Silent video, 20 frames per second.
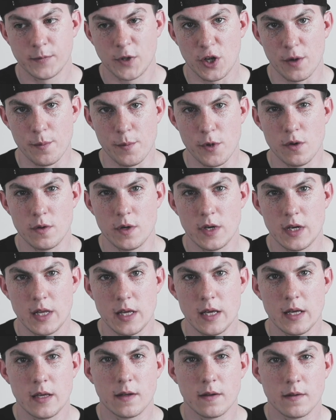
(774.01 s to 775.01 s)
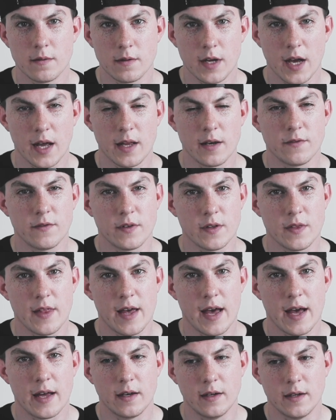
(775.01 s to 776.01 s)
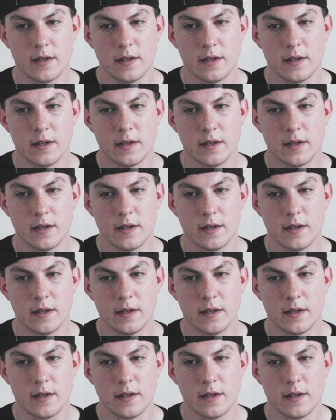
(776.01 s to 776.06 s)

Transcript: community kind of in that.